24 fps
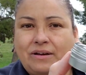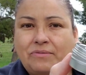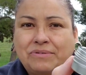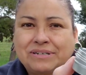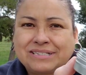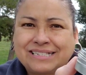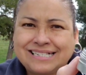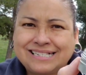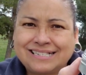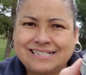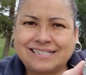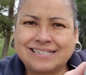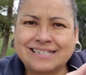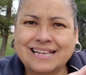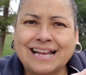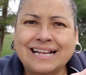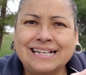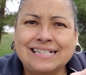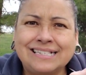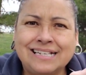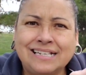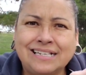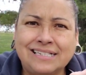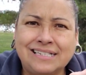What's
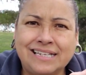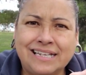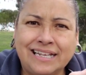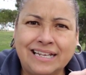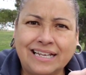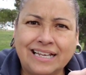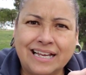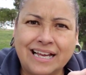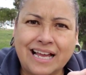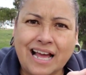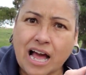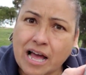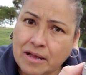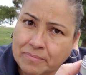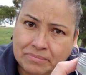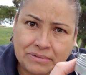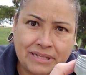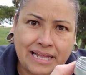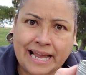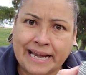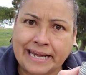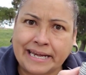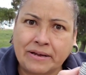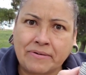inside, ZZ? I'm
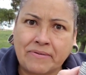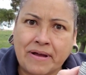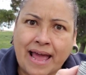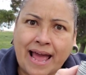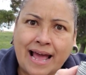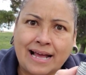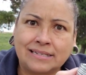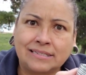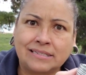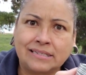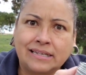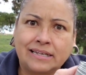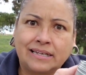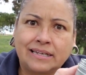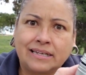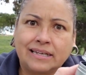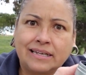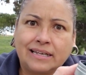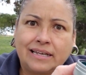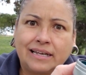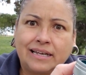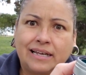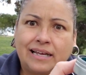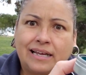glad you asked.
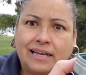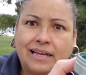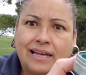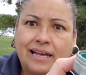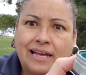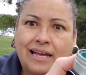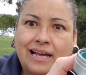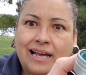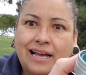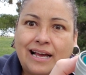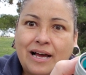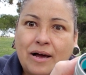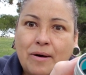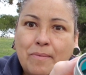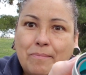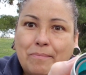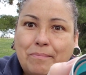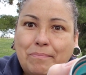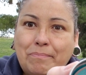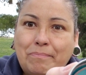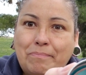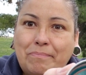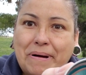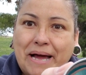
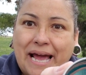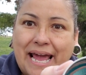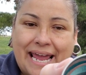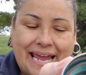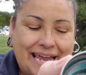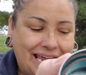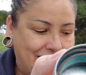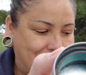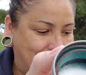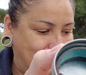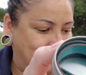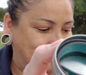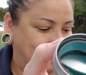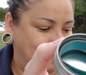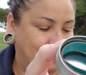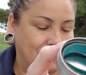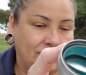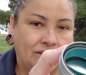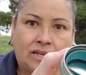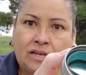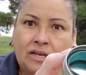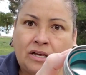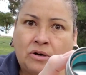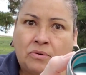Bam.
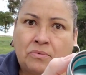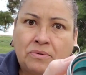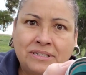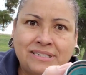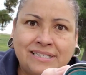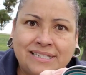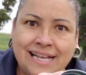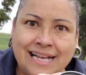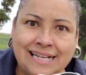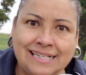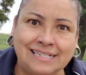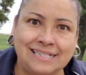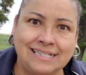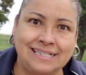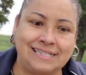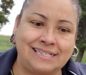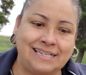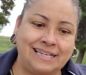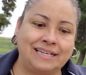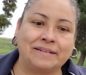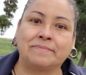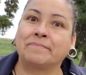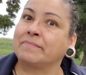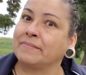What's that,
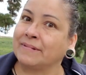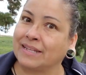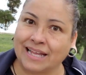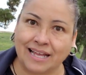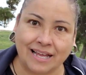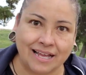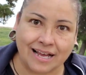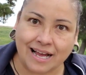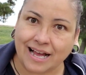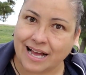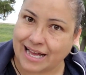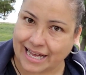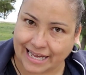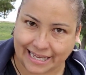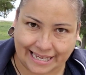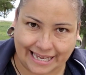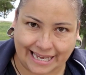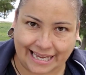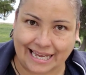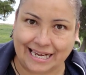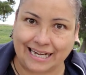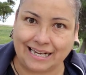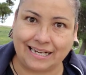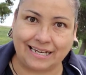ZZ?
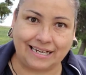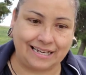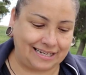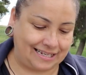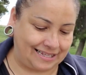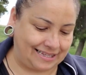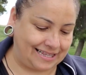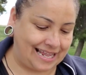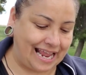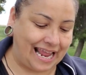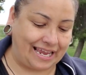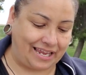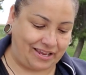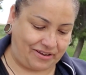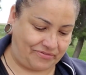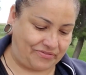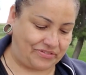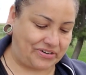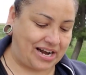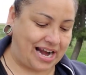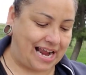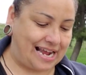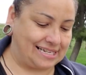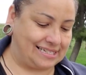Again, thank you
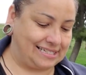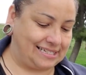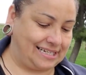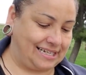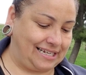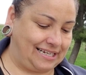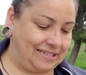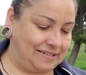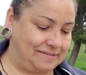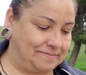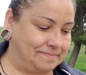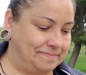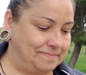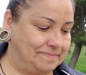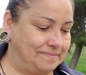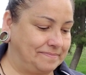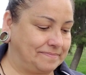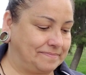for asking.